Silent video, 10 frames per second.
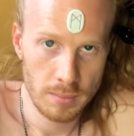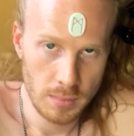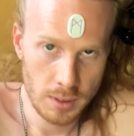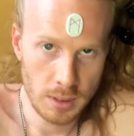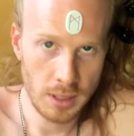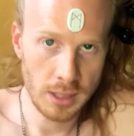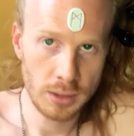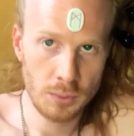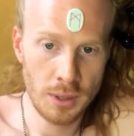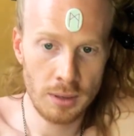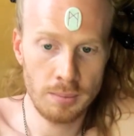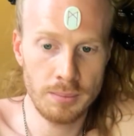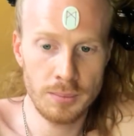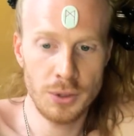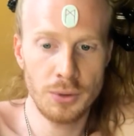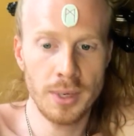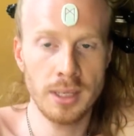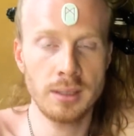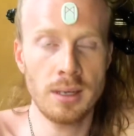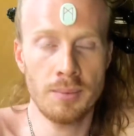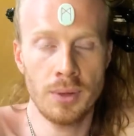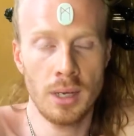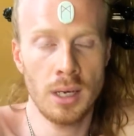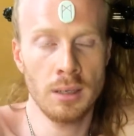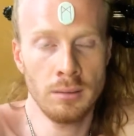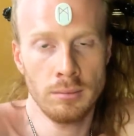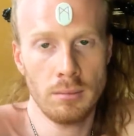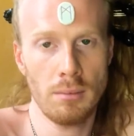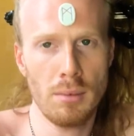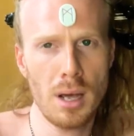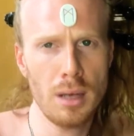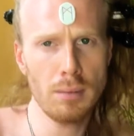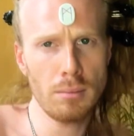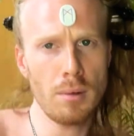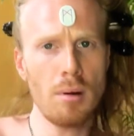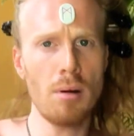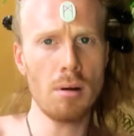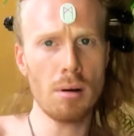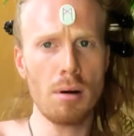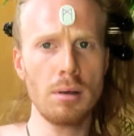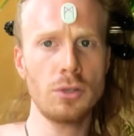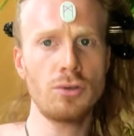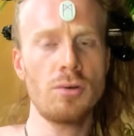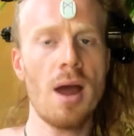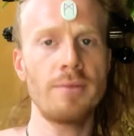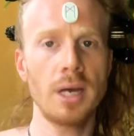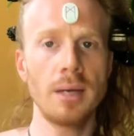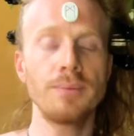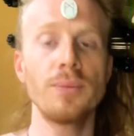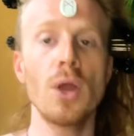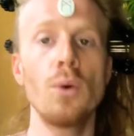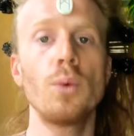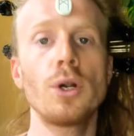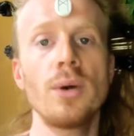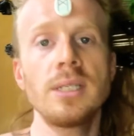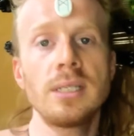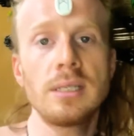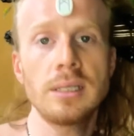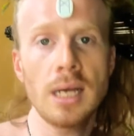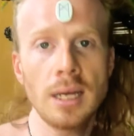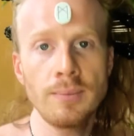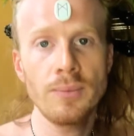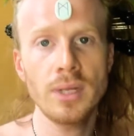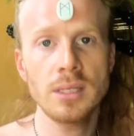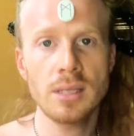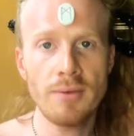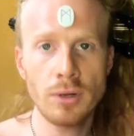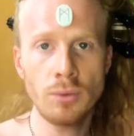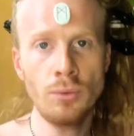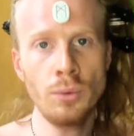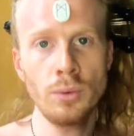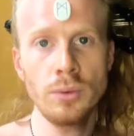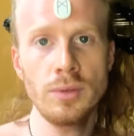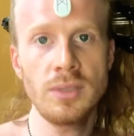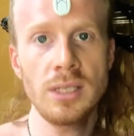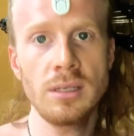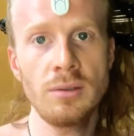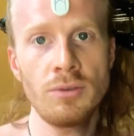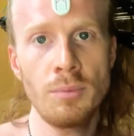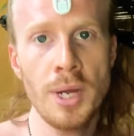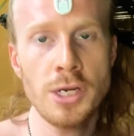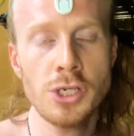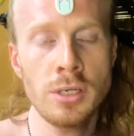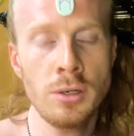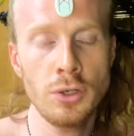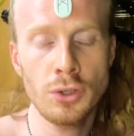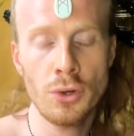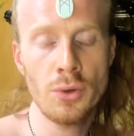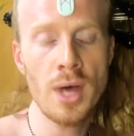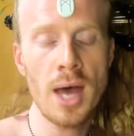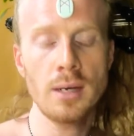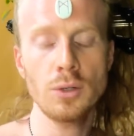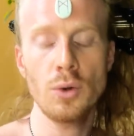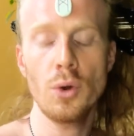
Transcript: unless we're doing something like extravagant, we're going to sing the 7 rules of disinformation so that